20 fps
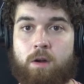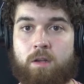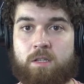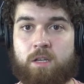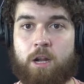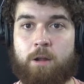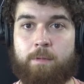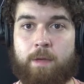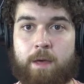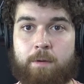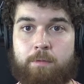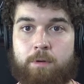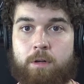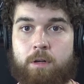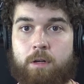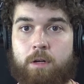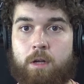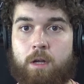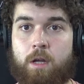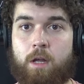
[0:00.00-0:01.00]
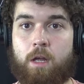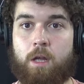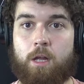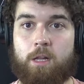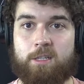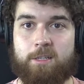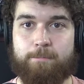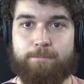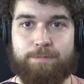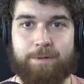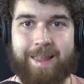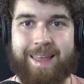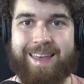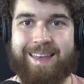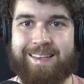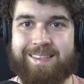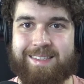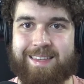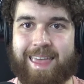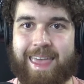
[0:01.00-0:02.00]
He's going to be able to play
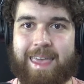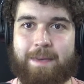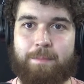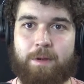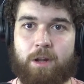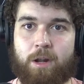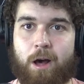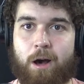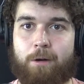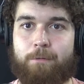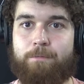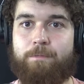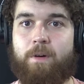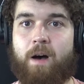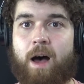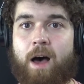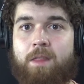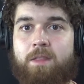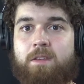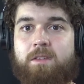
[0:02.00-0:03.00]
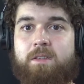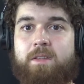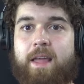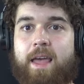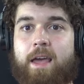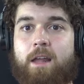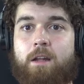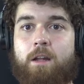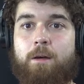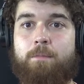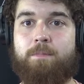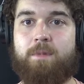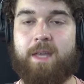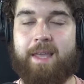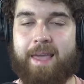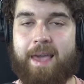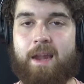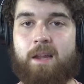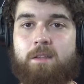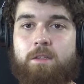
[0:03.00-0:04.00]
his game enough on the stand-up to
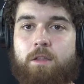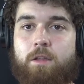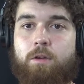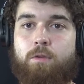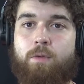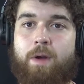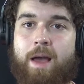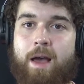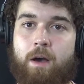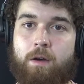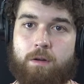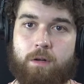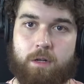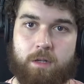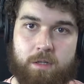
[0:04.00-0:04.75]
get it to the ground,